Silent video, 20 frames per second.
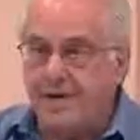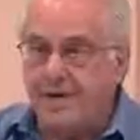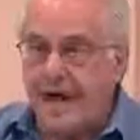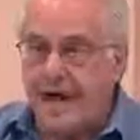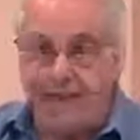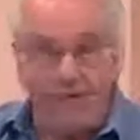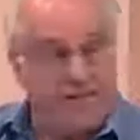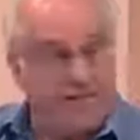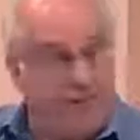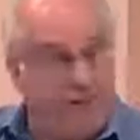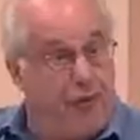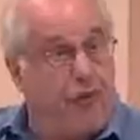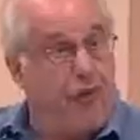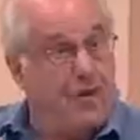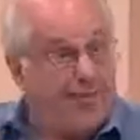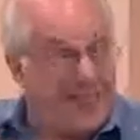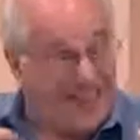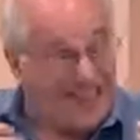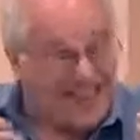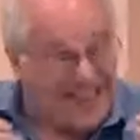having
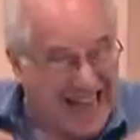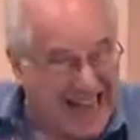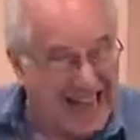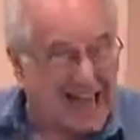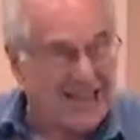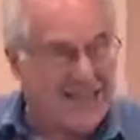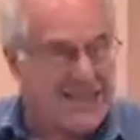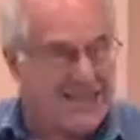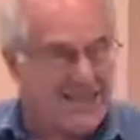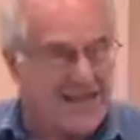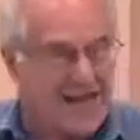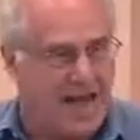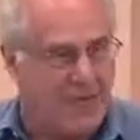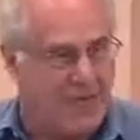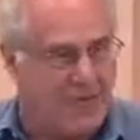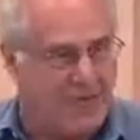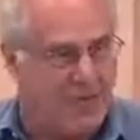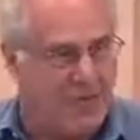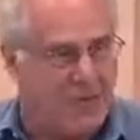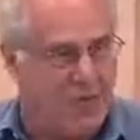fought against
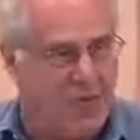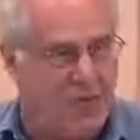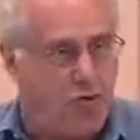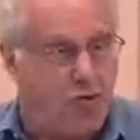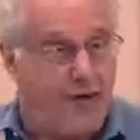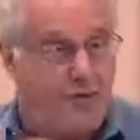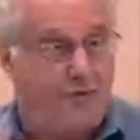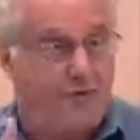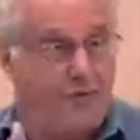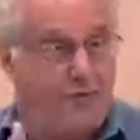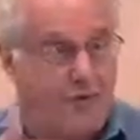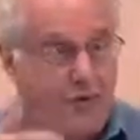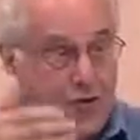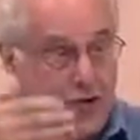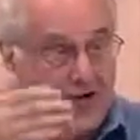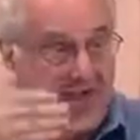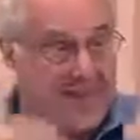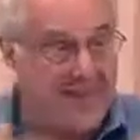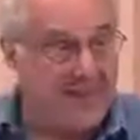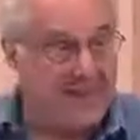that reform, having
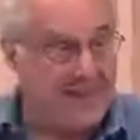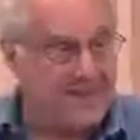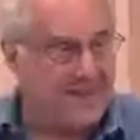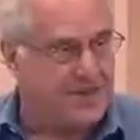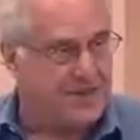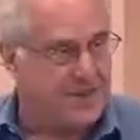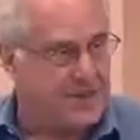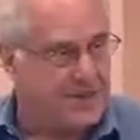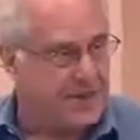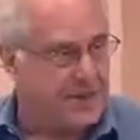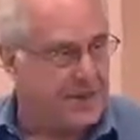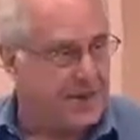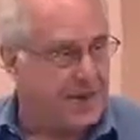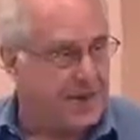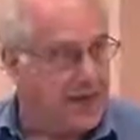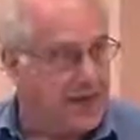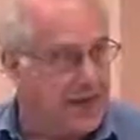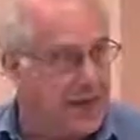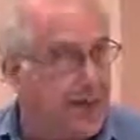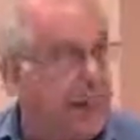fought against the
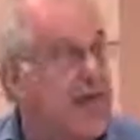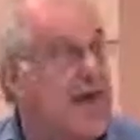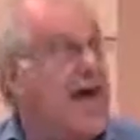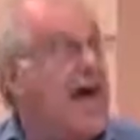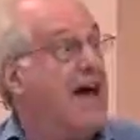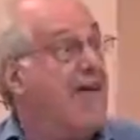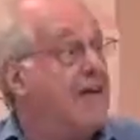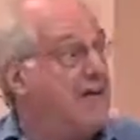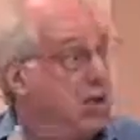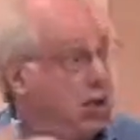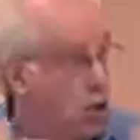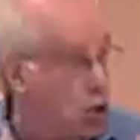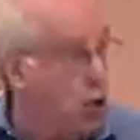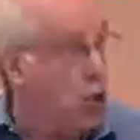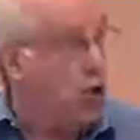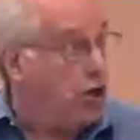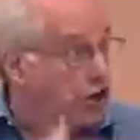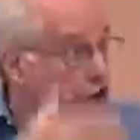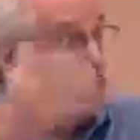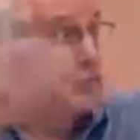regulation, having
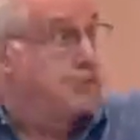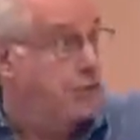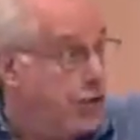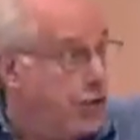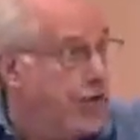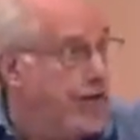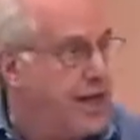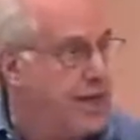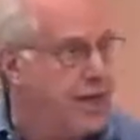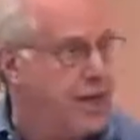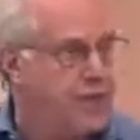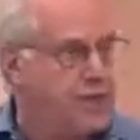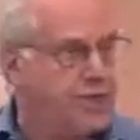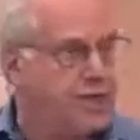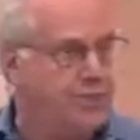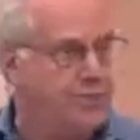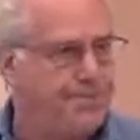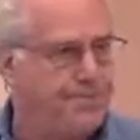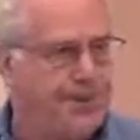lost, so the regulation